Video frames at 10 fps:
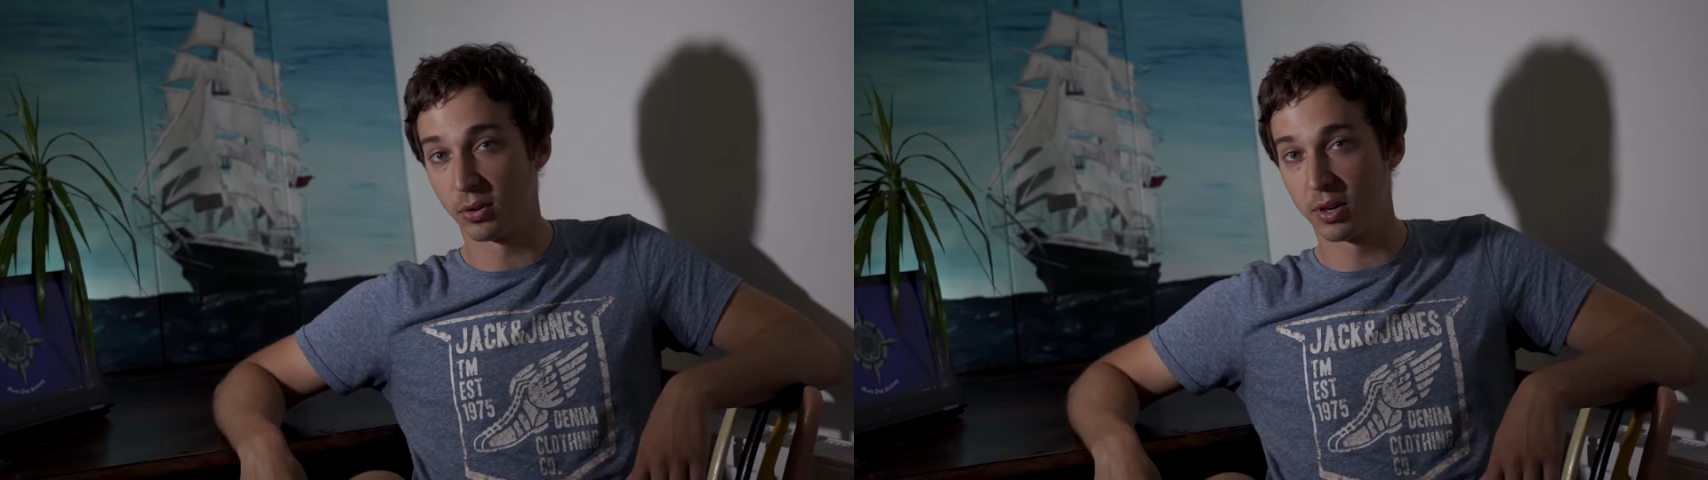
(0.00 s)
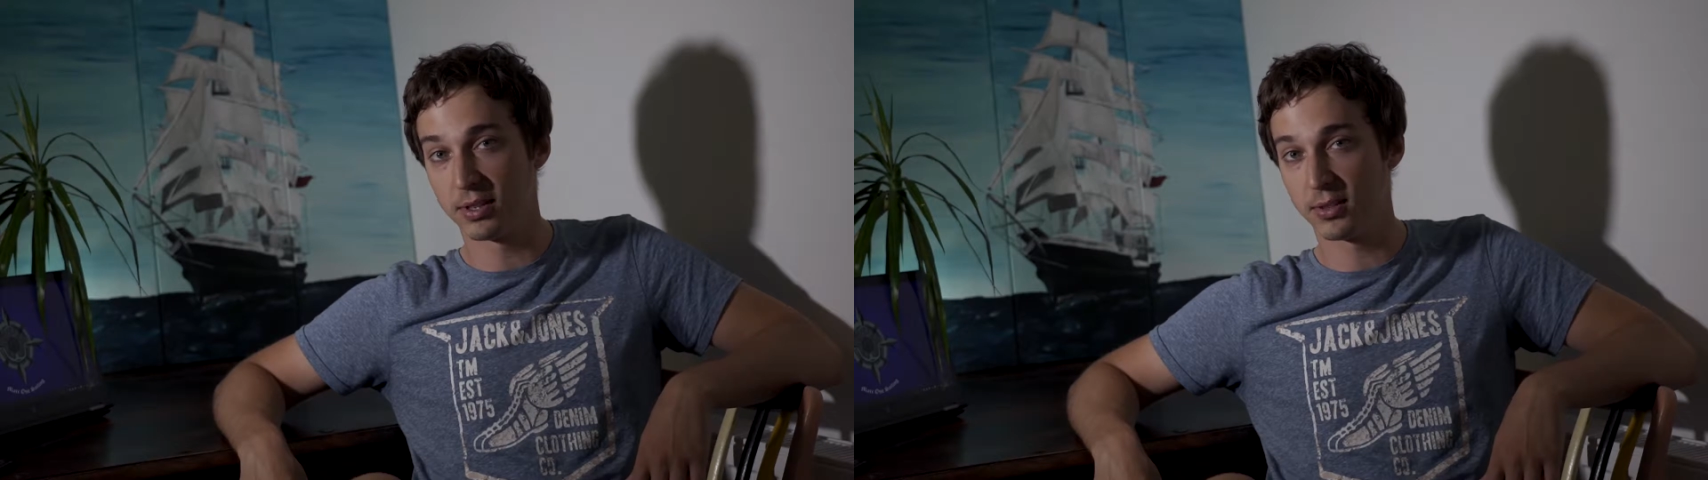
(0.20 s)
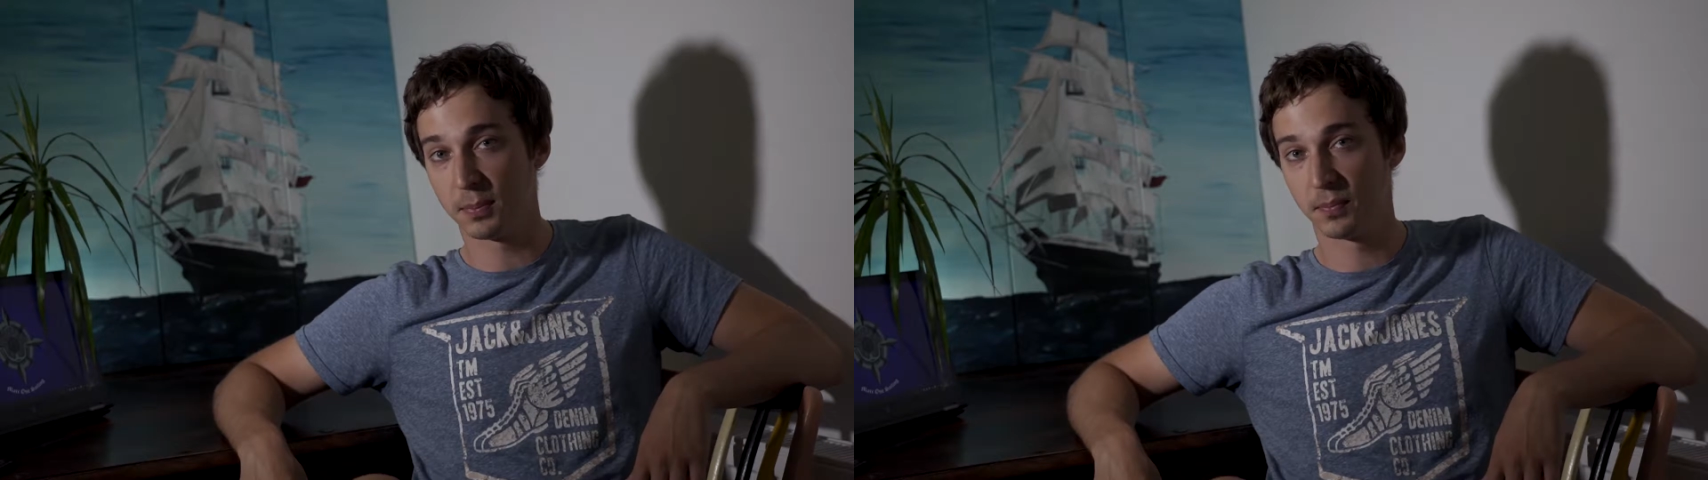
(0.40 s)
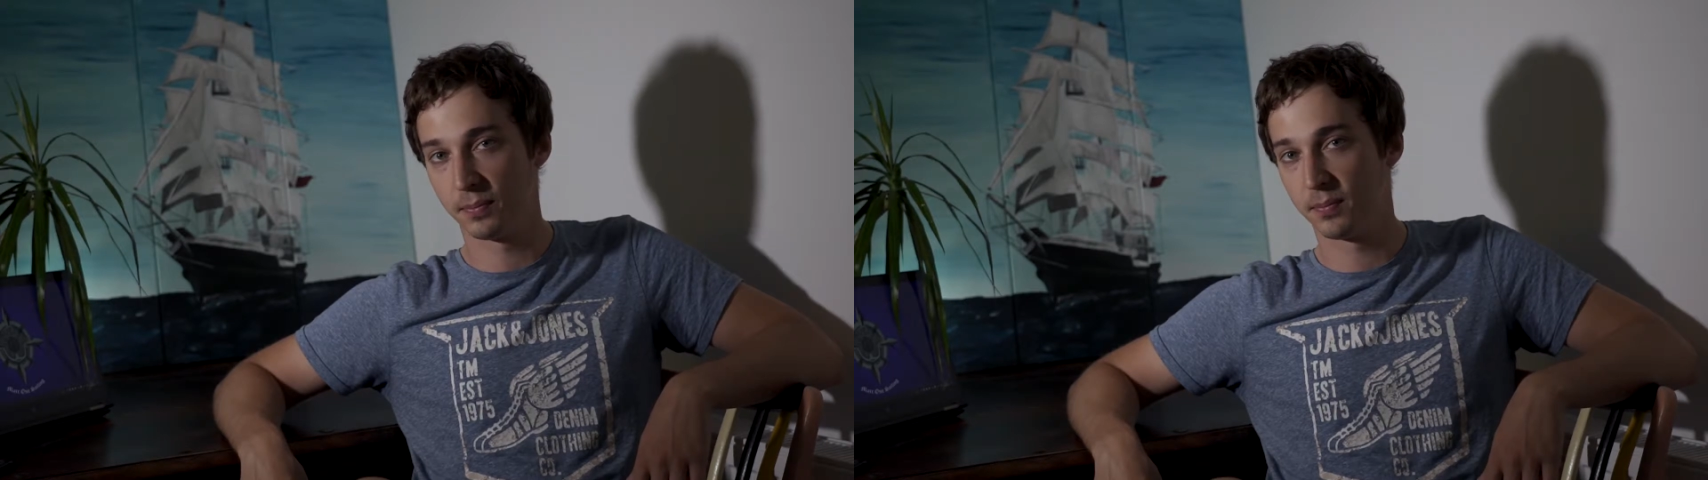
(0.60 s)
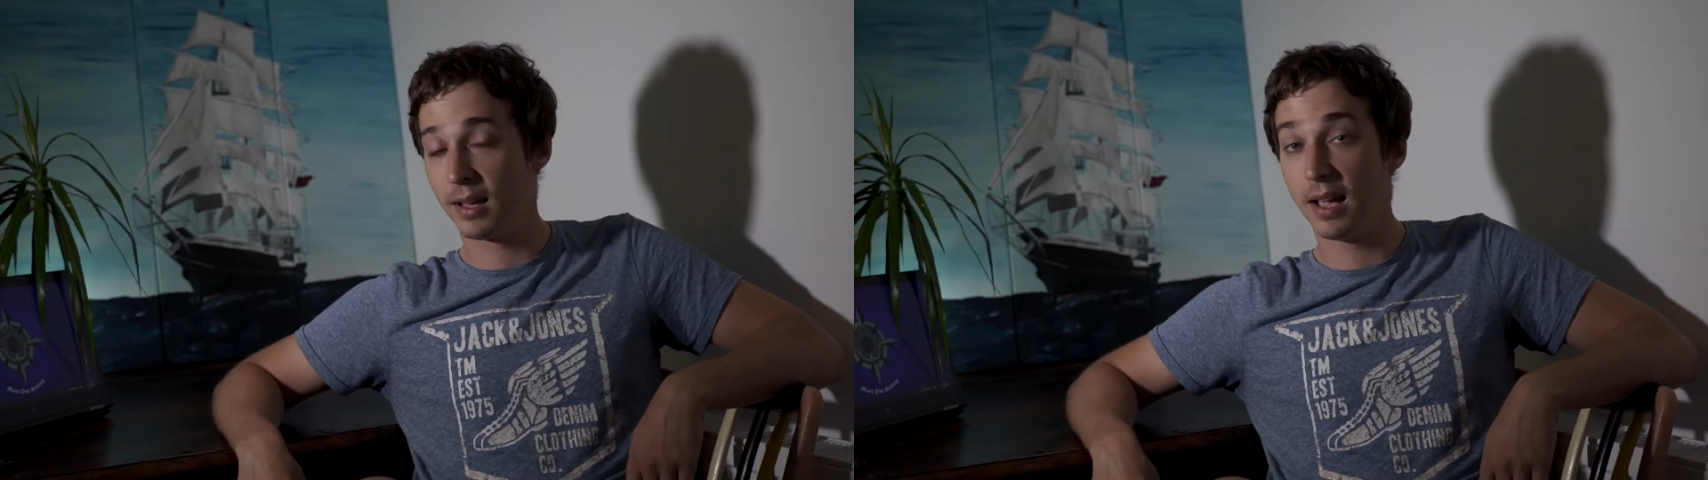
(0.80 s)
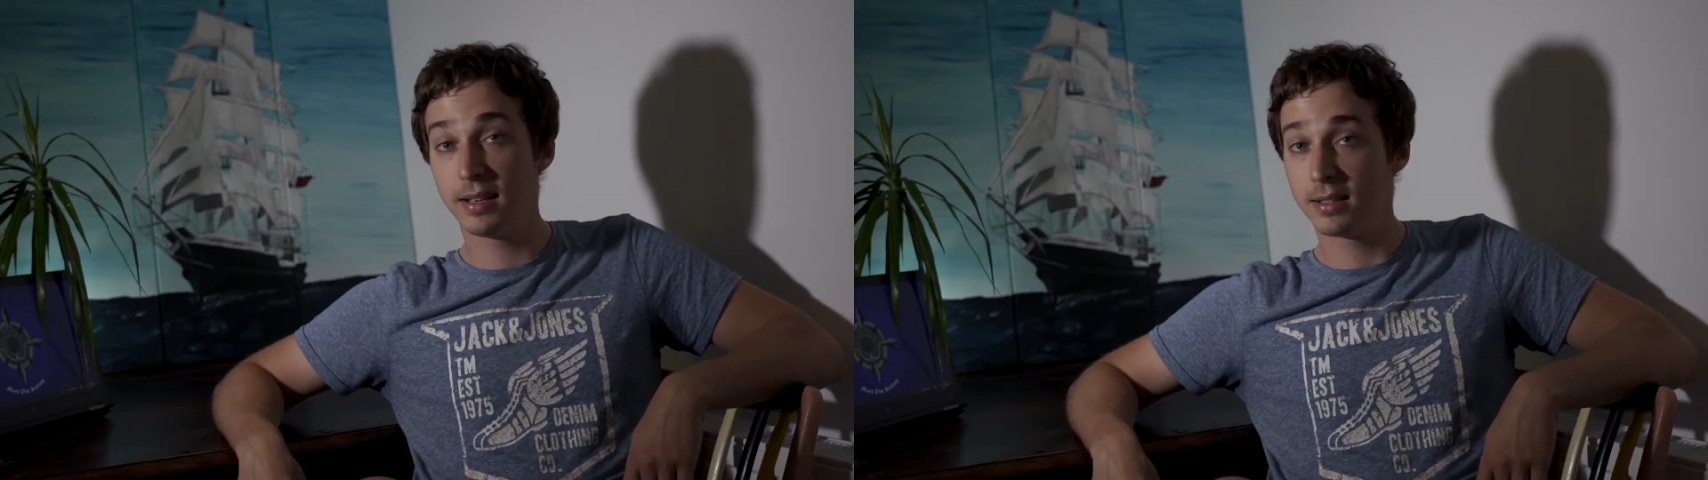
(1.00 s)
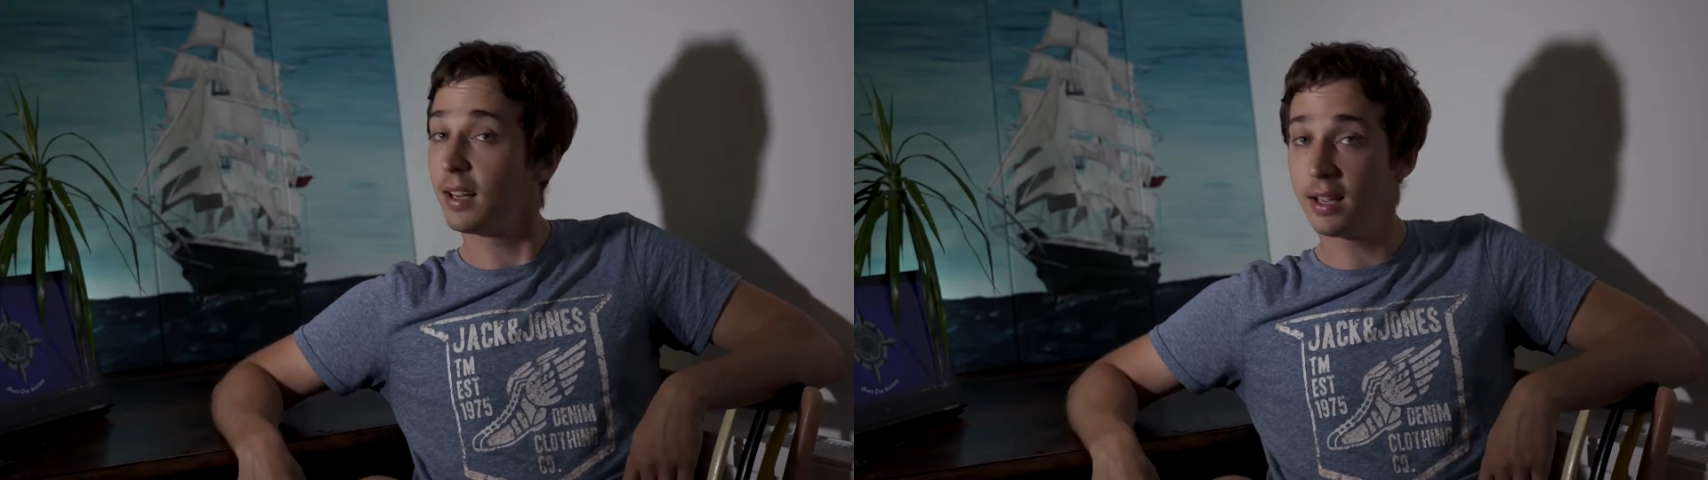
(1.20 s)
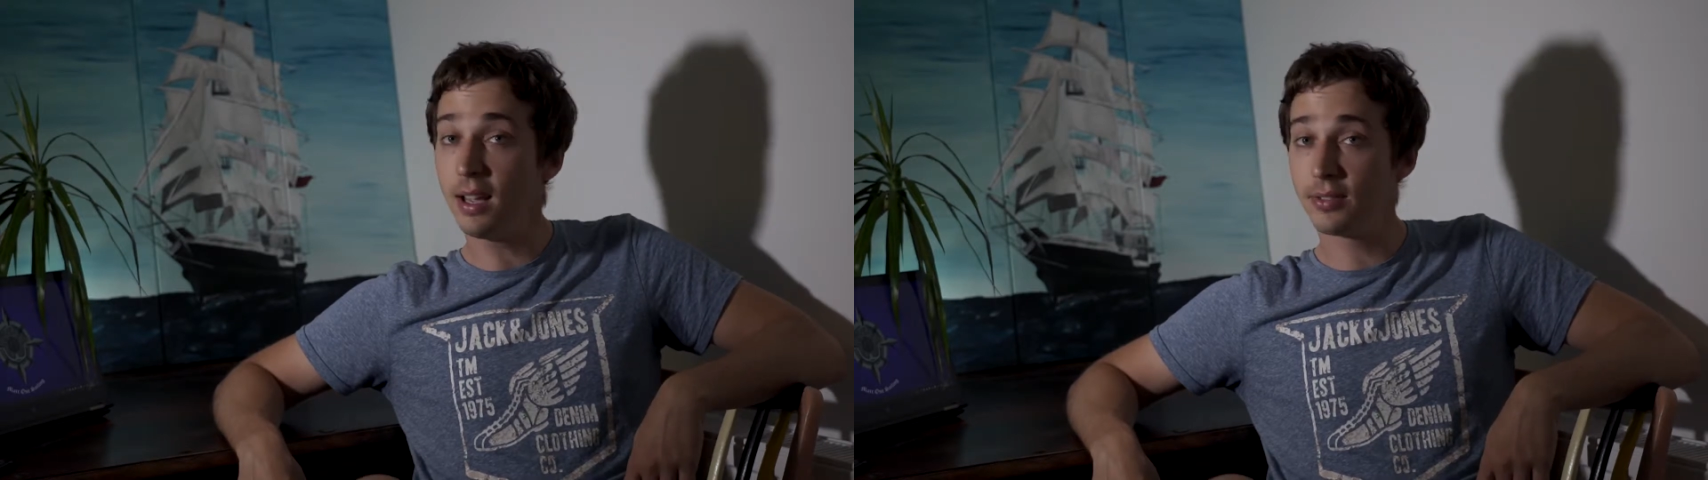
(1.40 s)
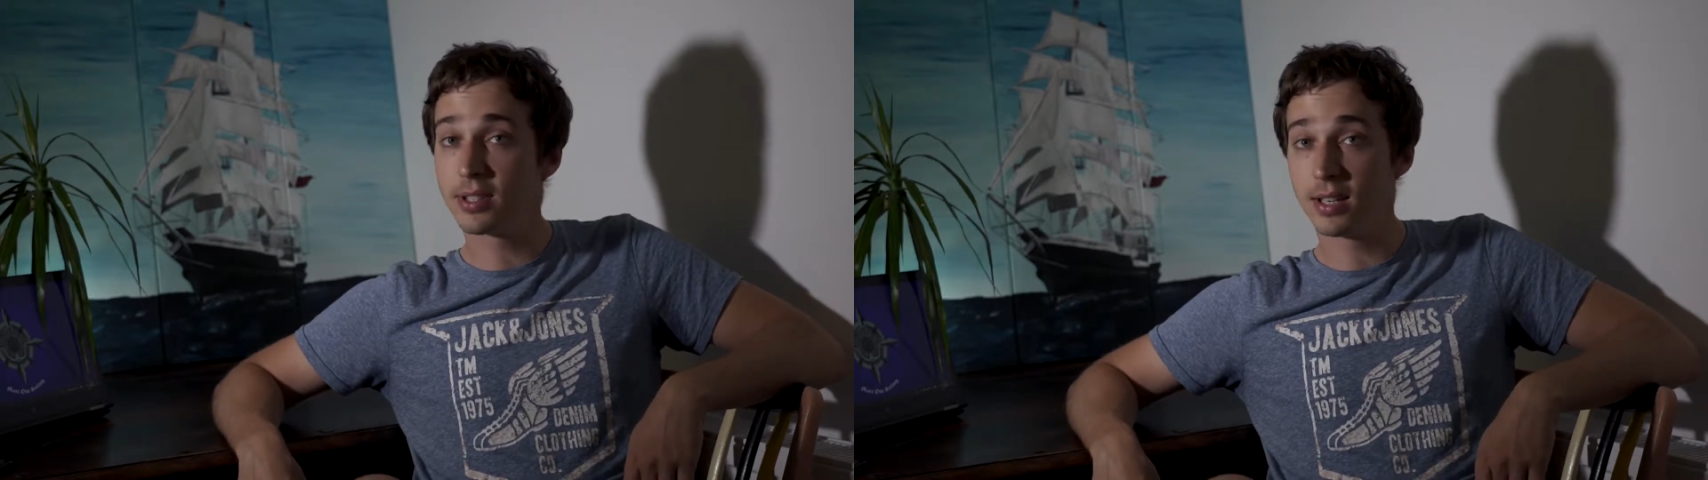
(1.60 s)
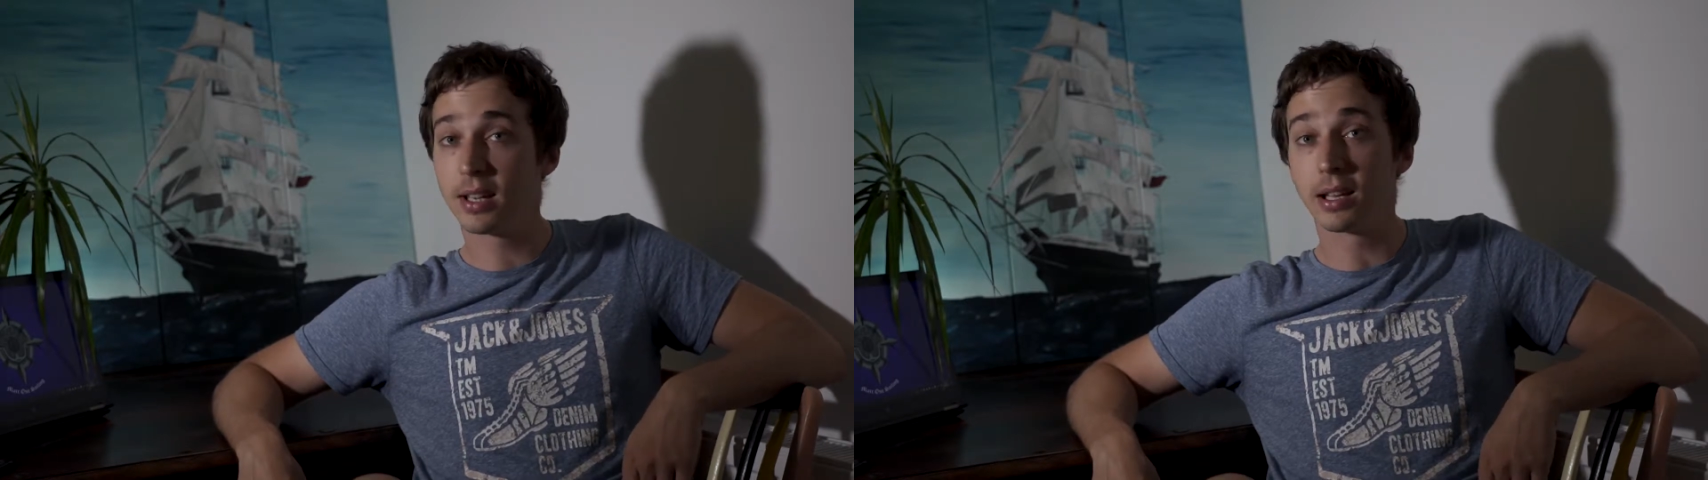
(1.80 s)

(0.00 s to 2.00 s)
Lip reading: for us. And I have to say,